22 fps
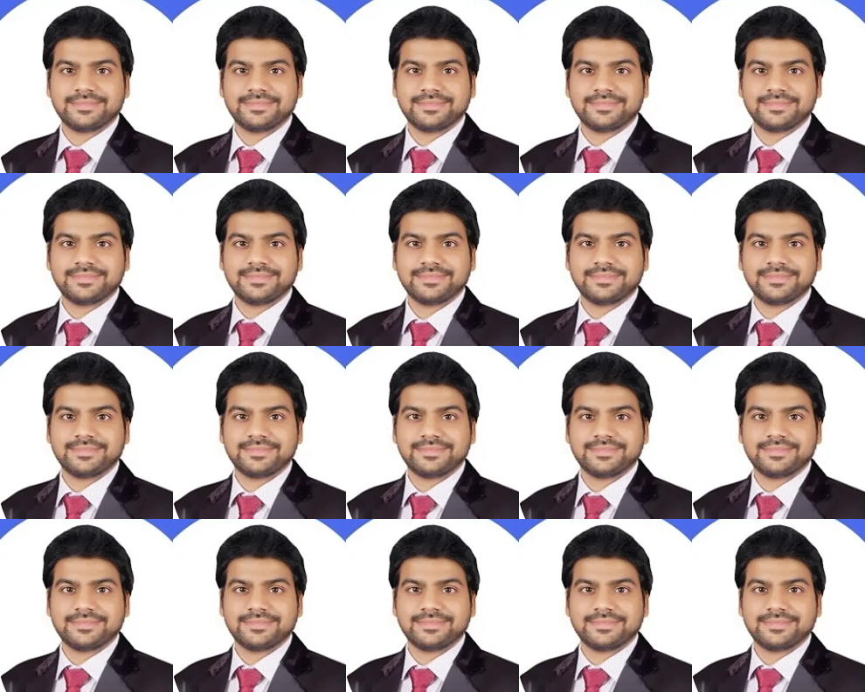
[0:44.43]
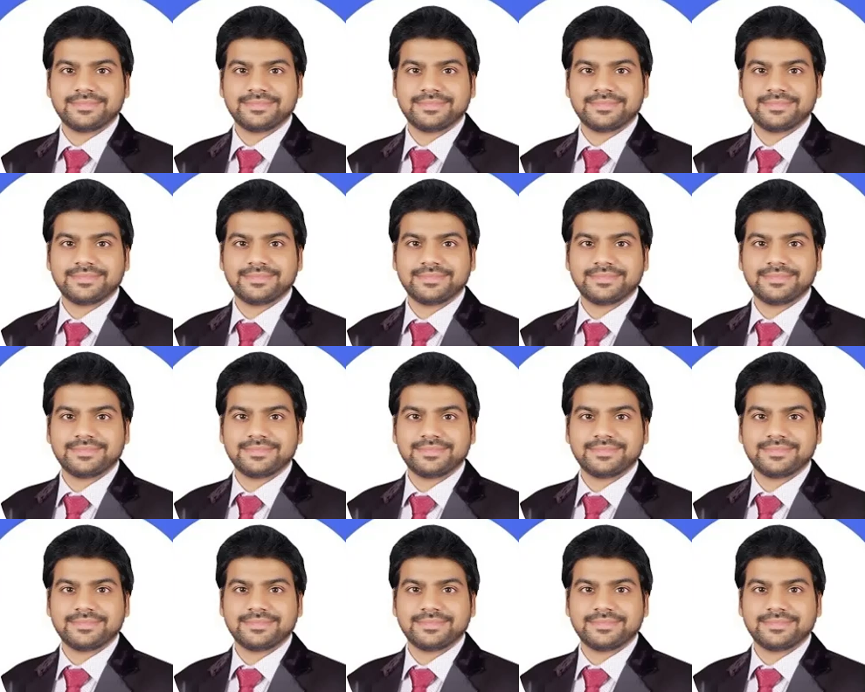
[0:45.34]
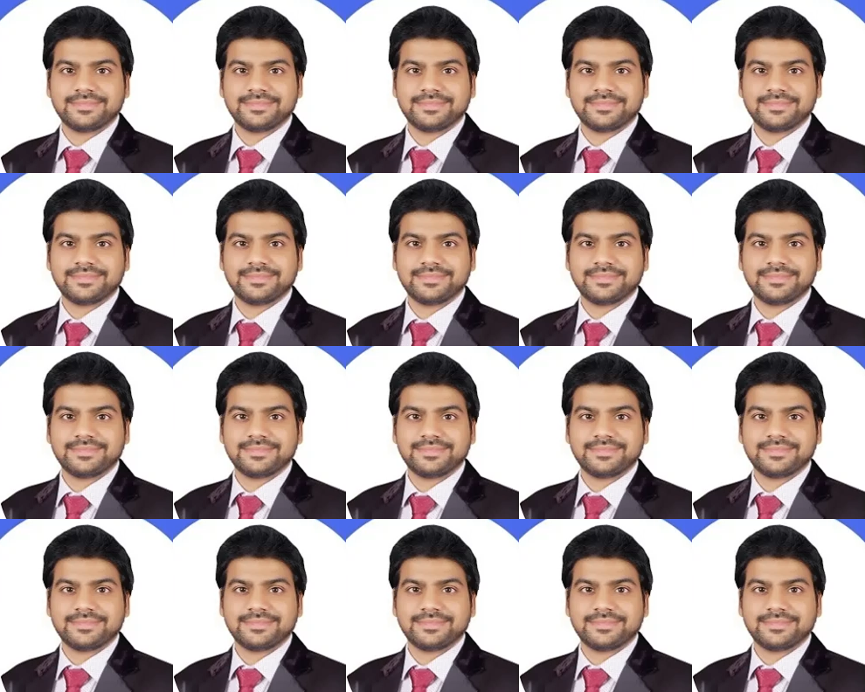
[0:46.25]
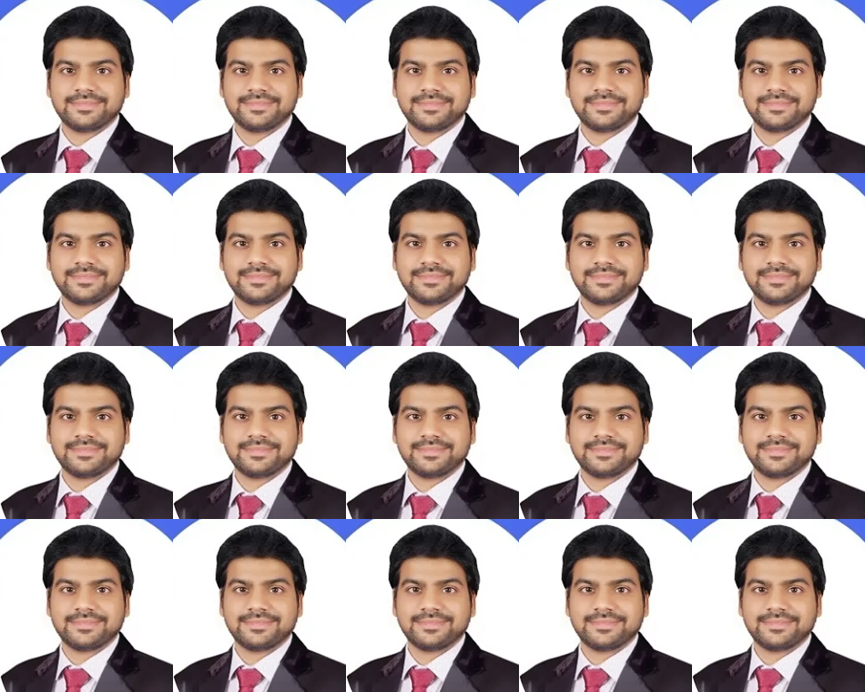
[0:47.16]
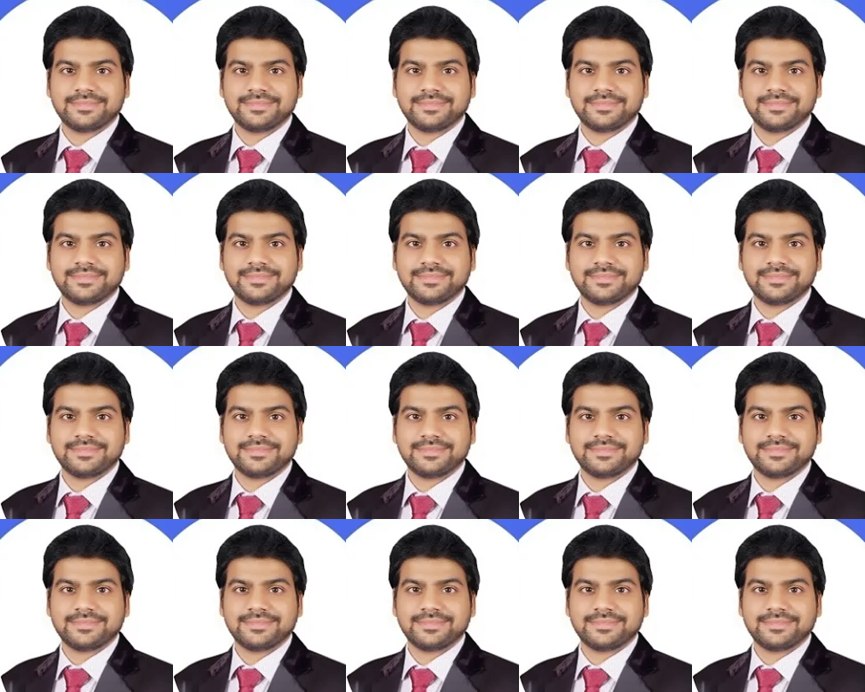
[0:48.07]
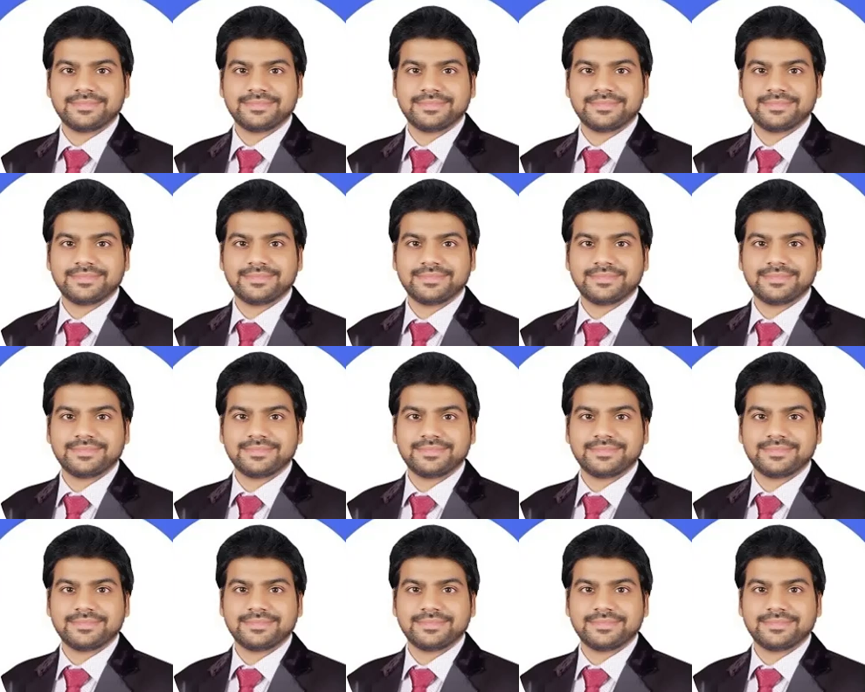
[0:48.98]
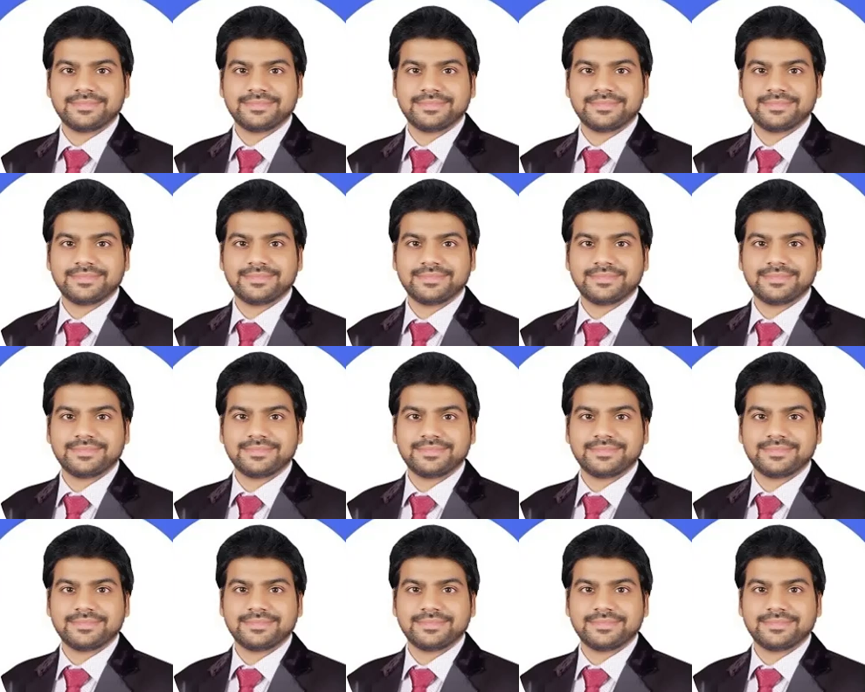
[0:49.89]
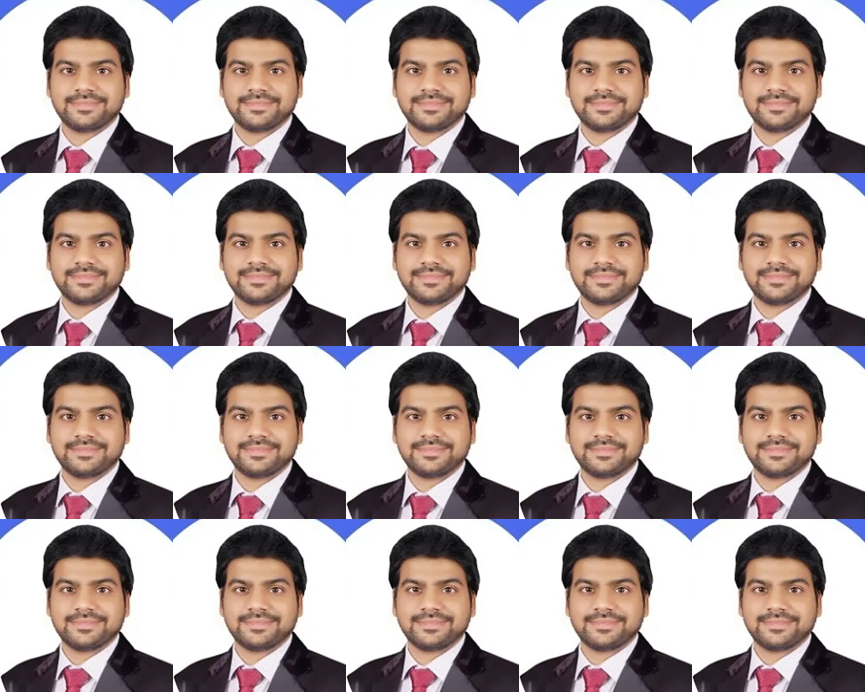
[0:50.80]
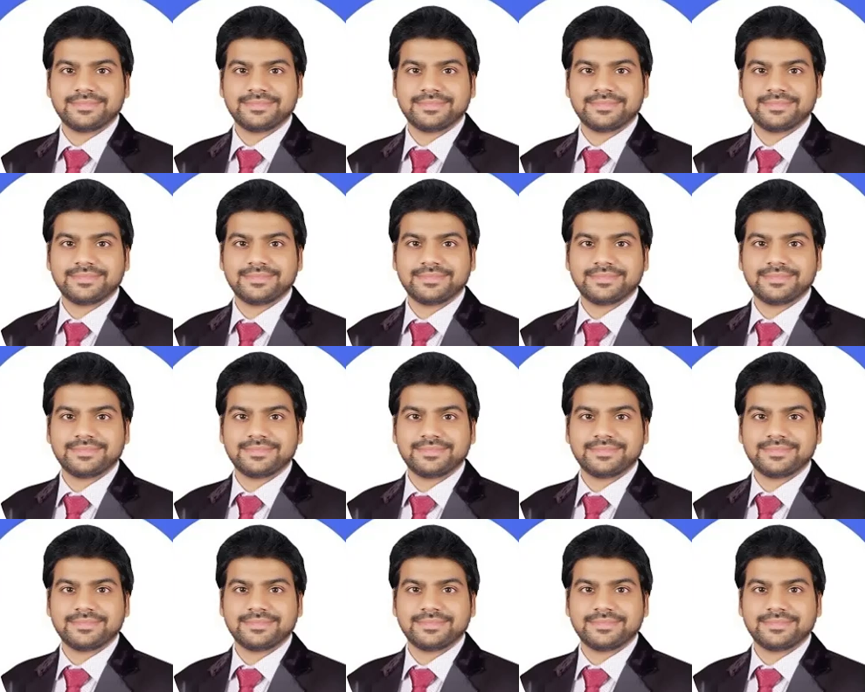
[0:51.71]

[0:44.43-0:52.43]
This is a still picture; no speech is visible.